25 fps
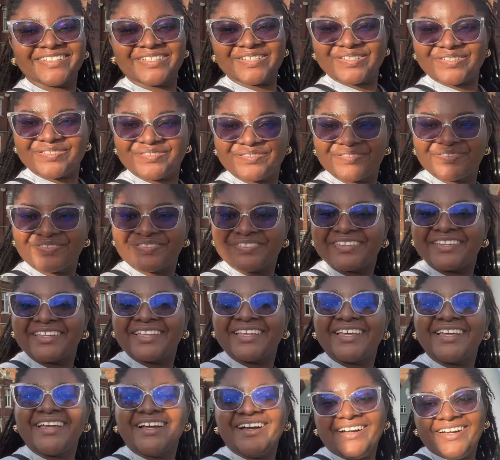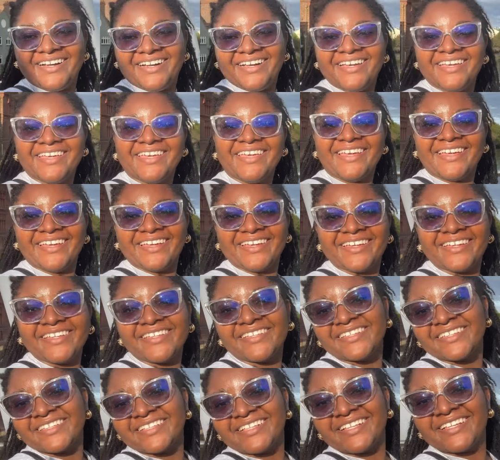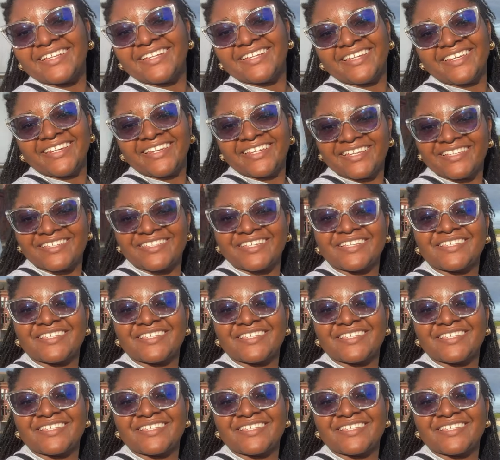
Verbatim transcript: Flow like the ocean, my boat I'm paddling.